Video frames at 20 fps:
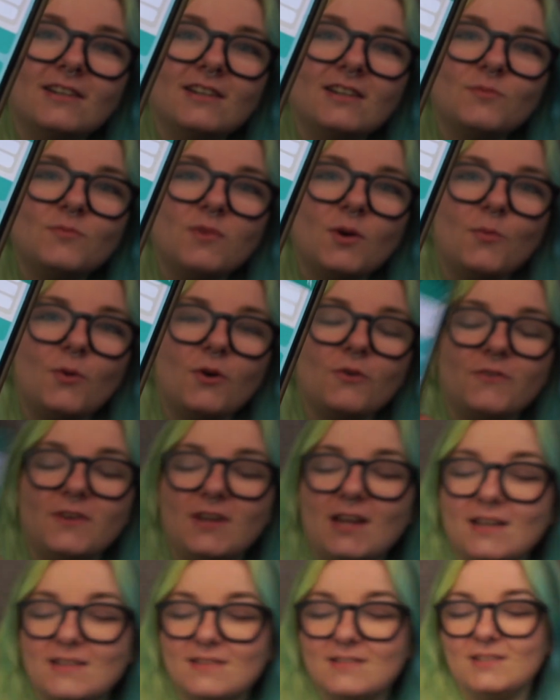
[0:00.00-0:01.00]
My boyfriend
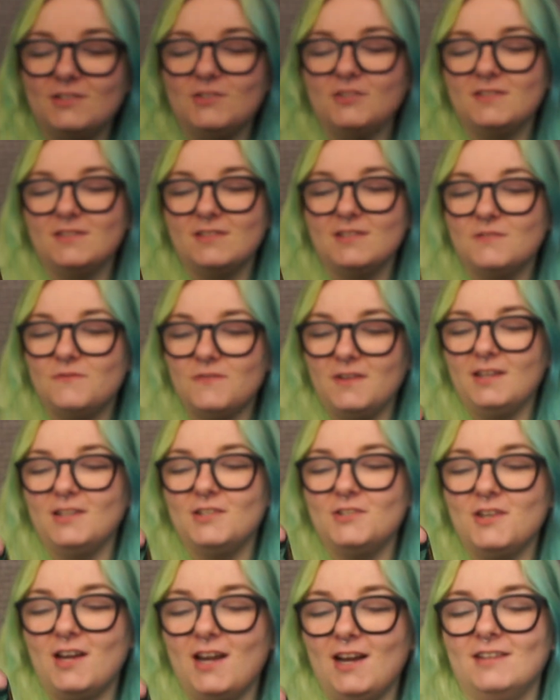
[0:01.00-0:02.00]
has Stitches in his
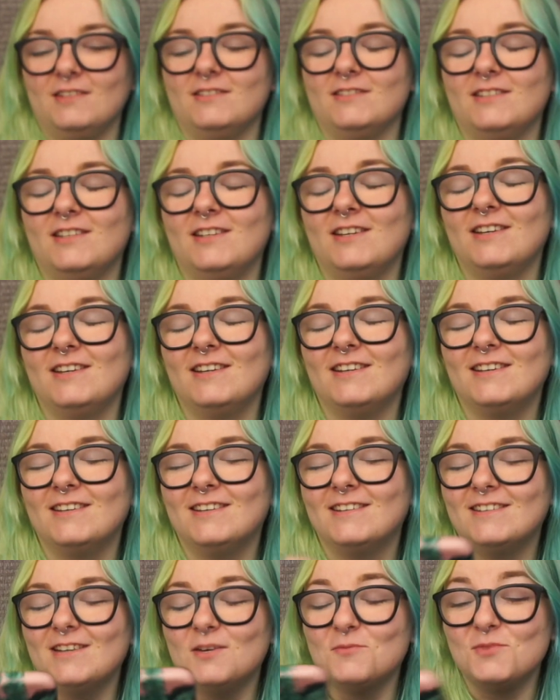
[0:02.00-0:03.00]
village and
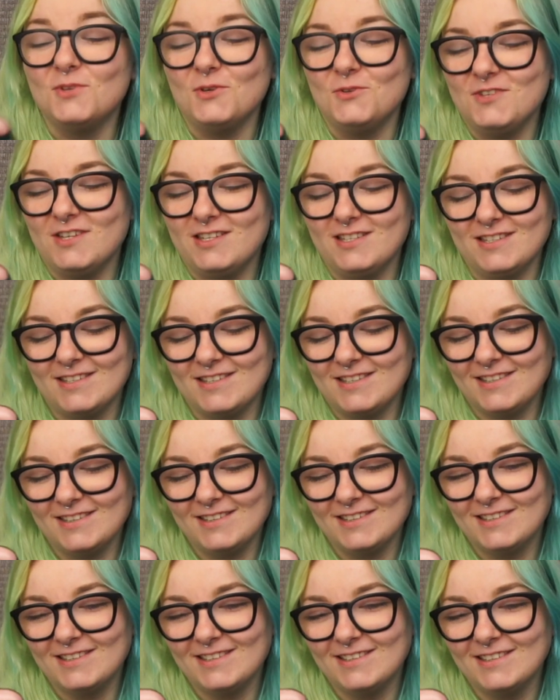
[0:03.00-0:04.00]
I'm so jealous.
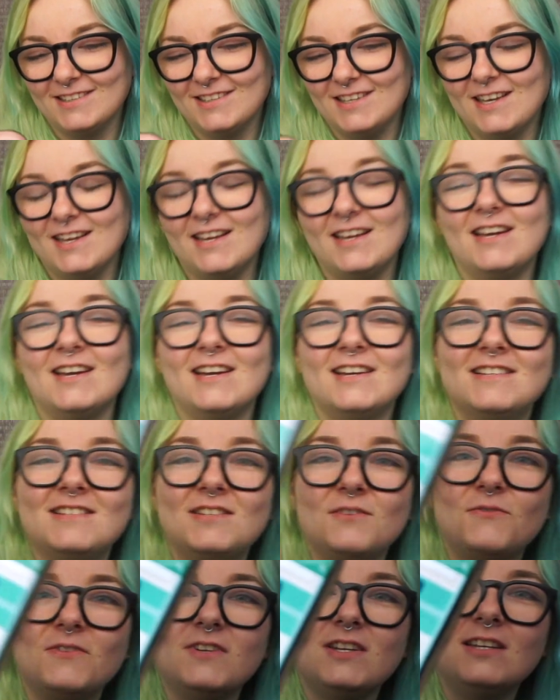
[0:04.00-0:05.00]

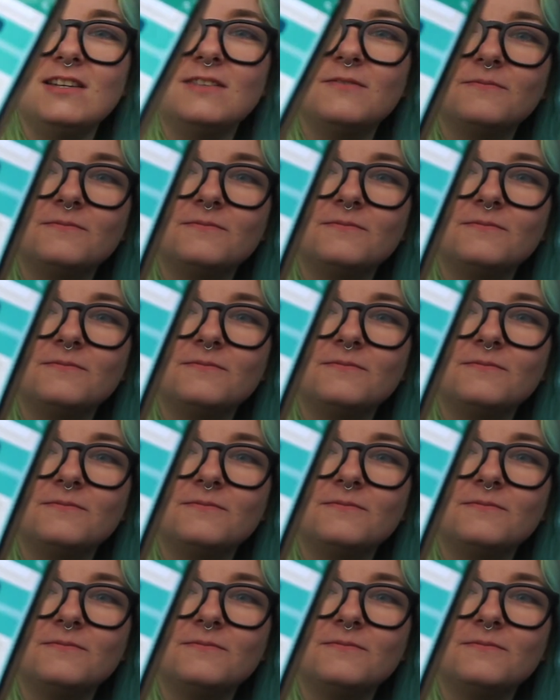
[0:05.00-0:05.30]
Tiffany,